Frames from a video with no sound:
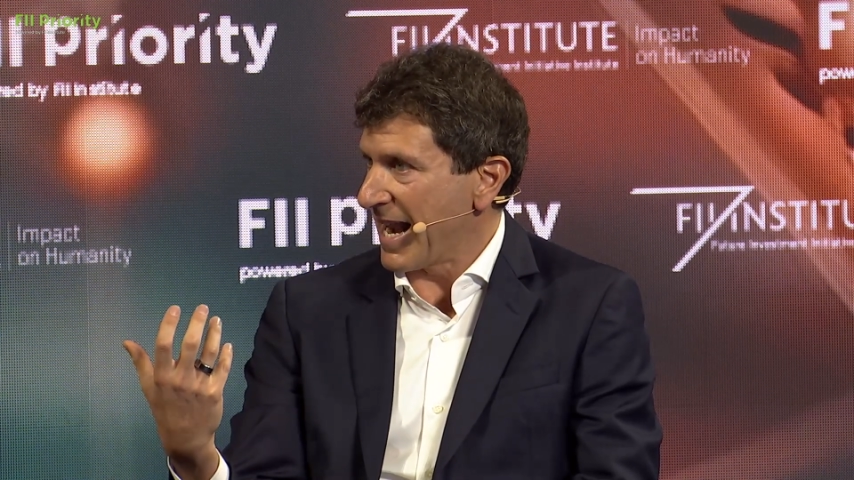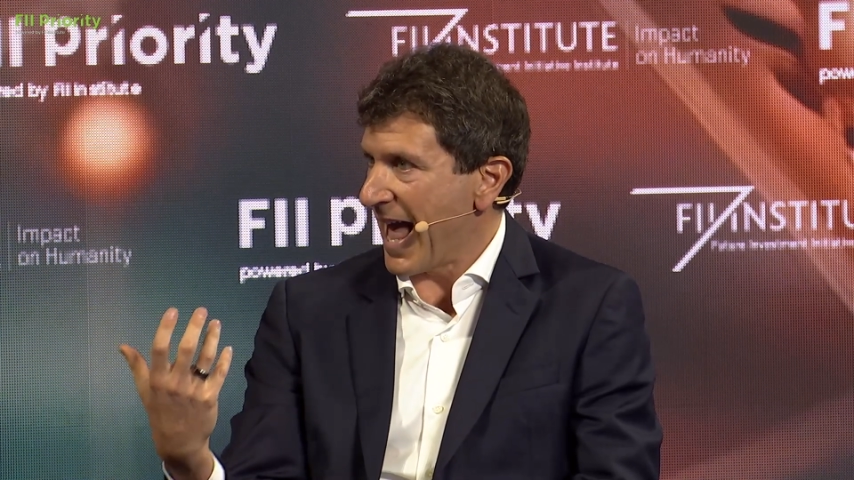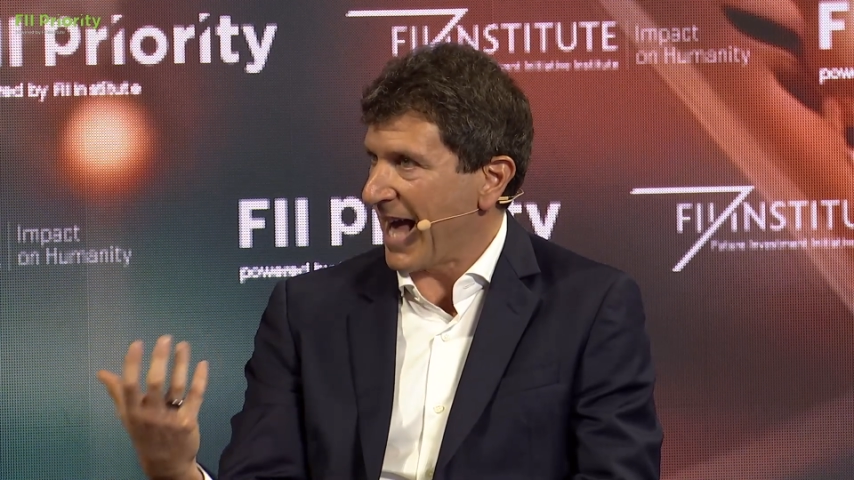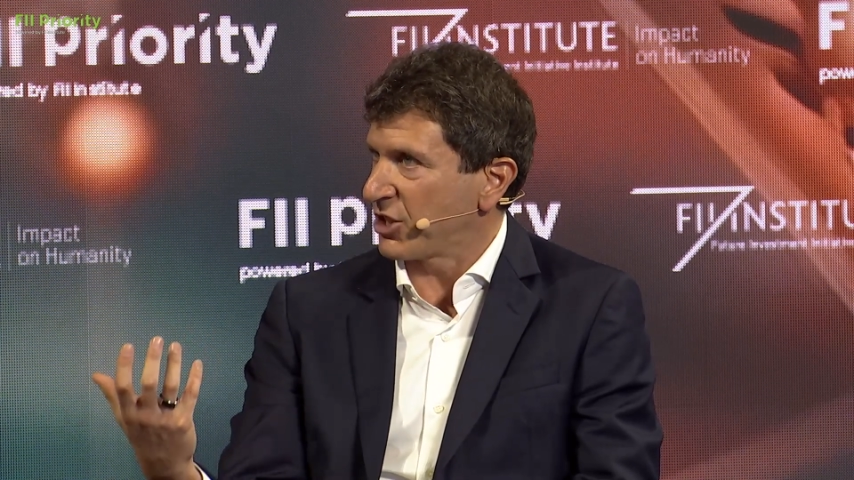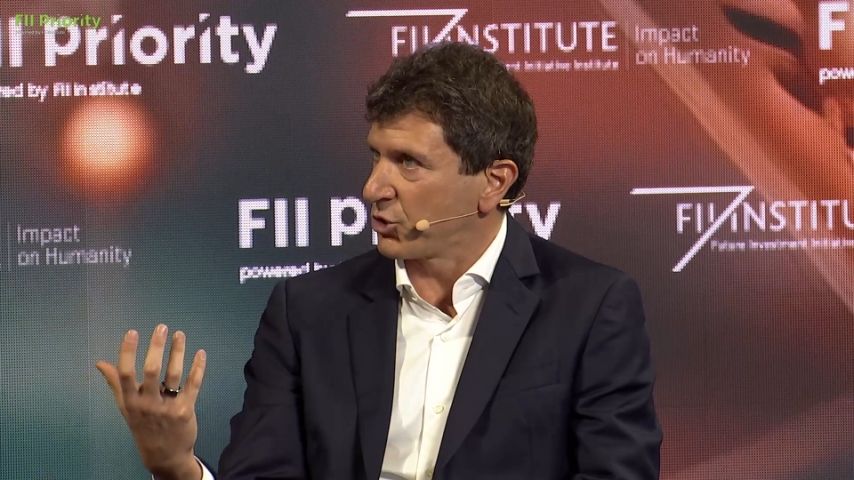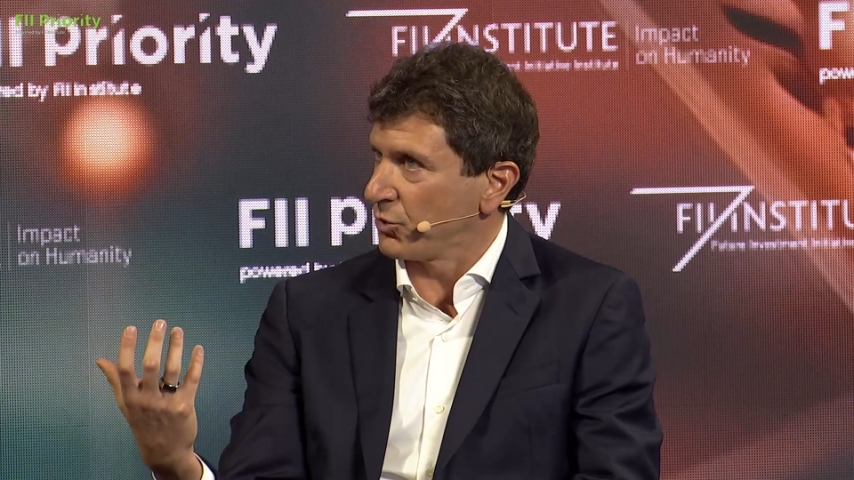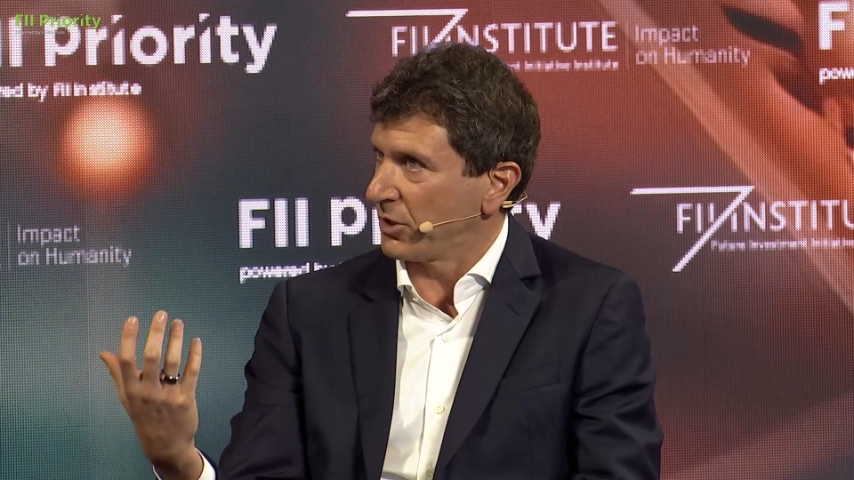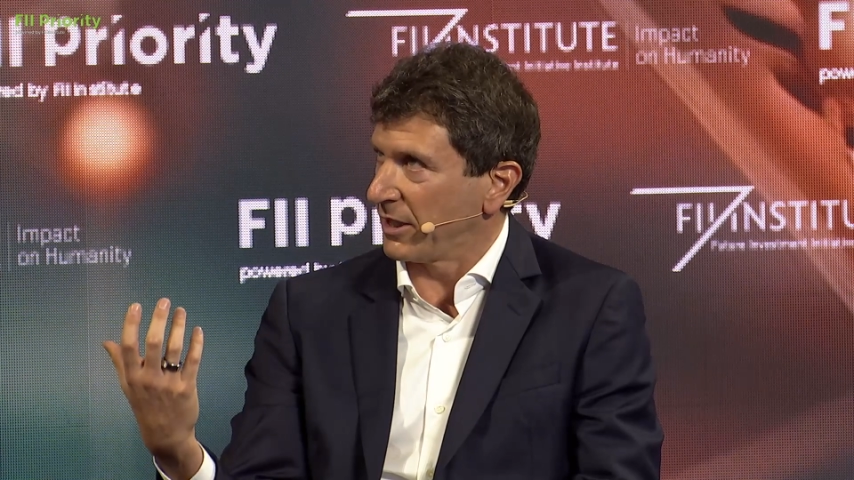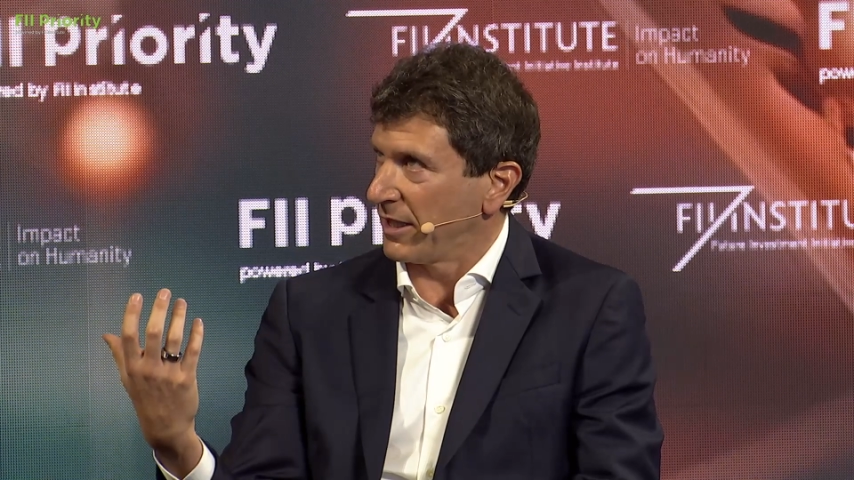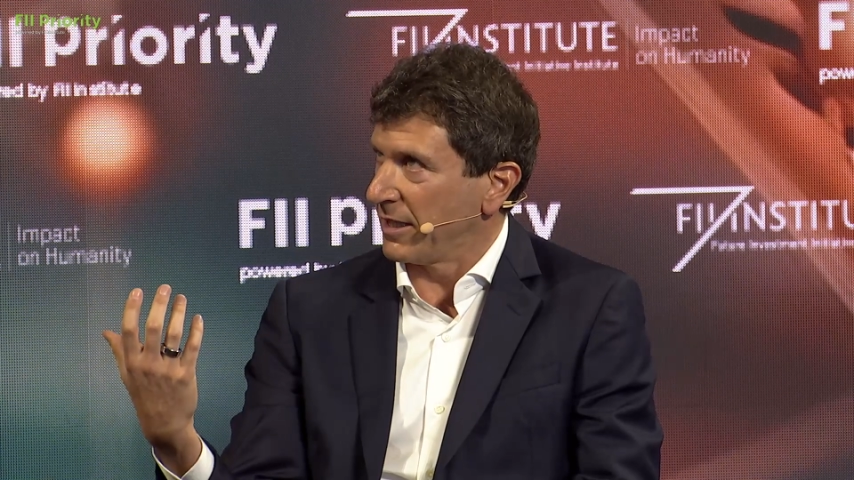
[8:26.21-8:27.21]
and
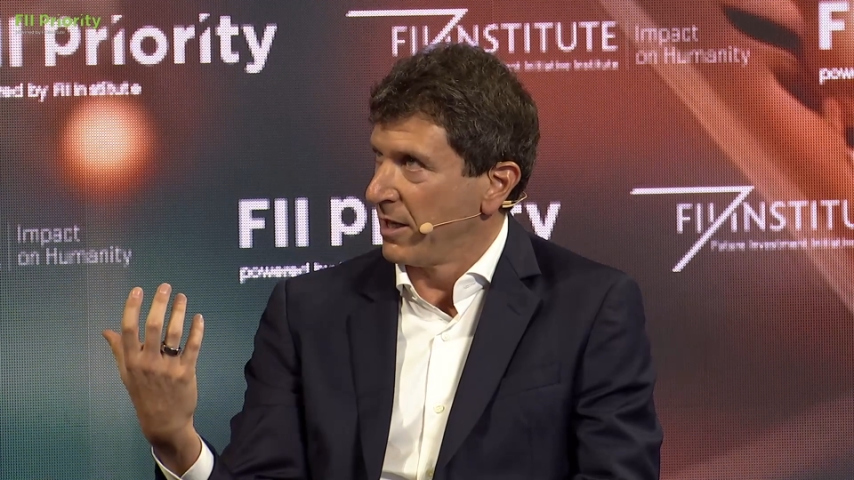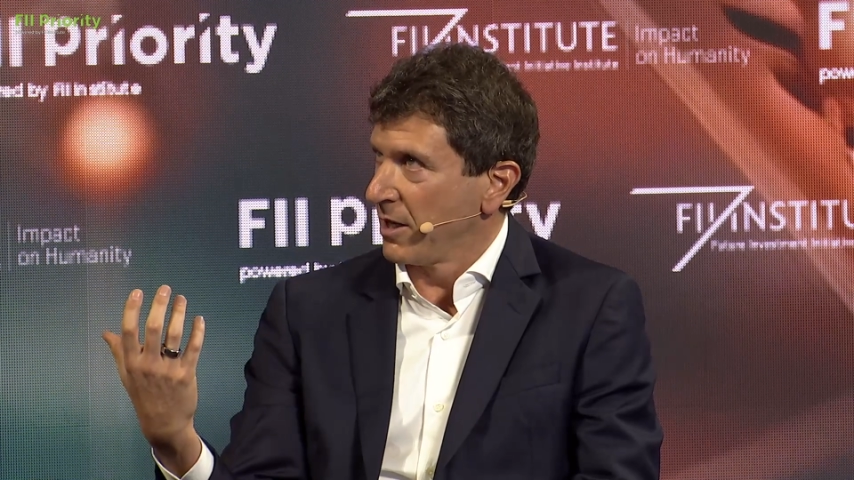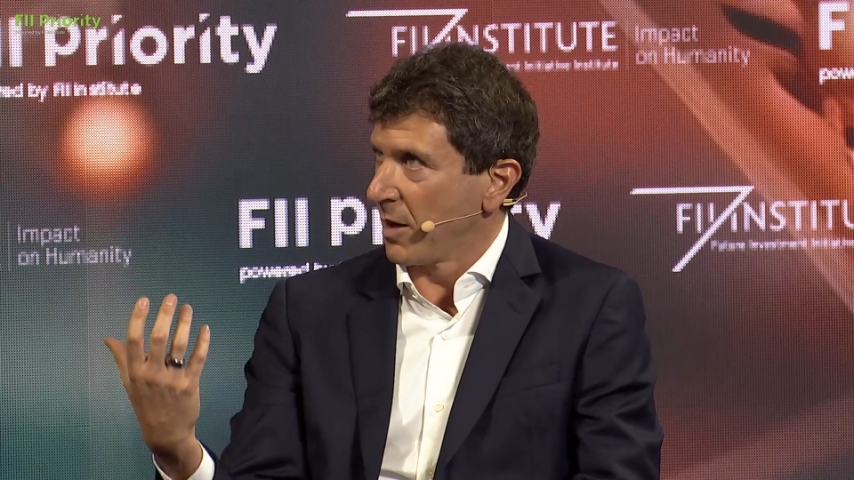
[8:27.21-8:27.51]
actually